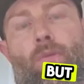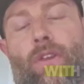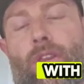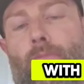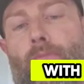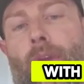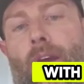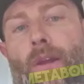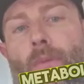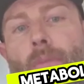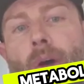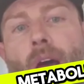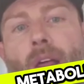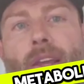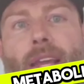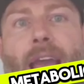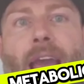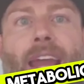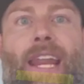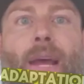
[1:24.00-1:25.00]
with
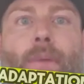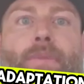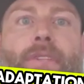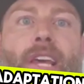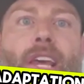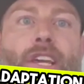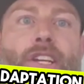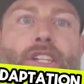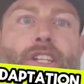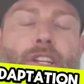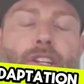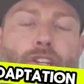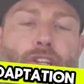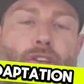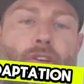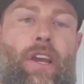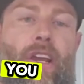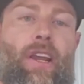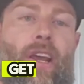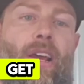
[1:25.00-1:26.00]
metabolic adaptation,
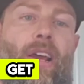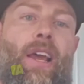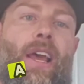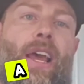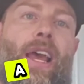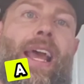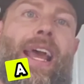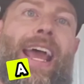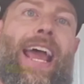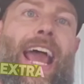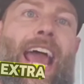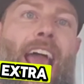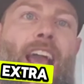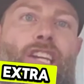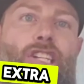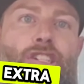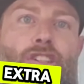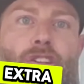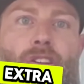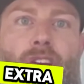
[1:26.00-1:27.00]
you get an
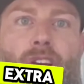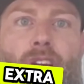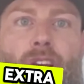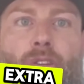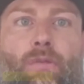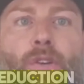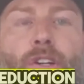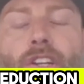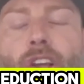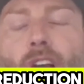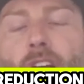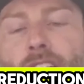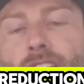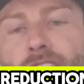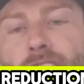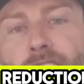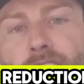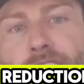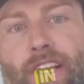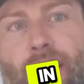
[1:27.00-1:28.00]
extra
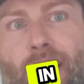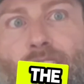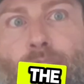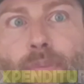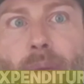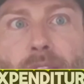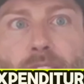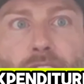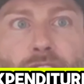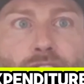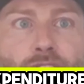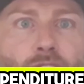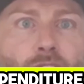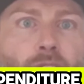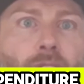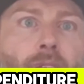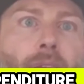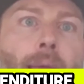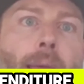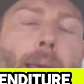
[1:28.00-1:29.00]
reduction in the
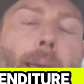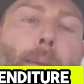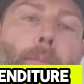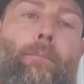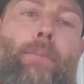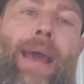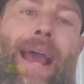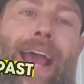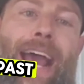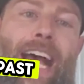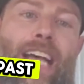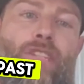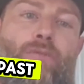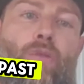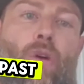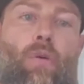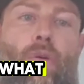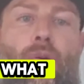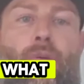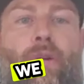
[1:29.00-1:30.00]
expenditure past
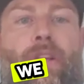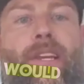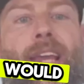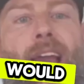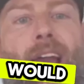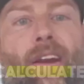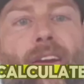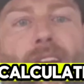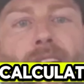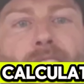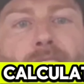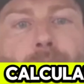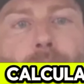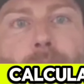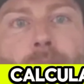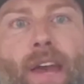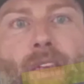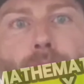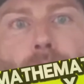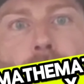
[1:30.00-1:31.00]
what we would calculate
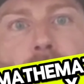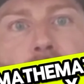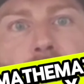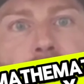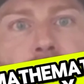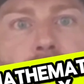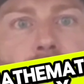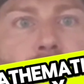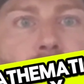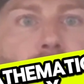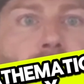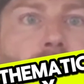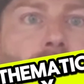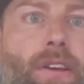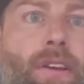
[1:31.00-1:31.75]
mathematically.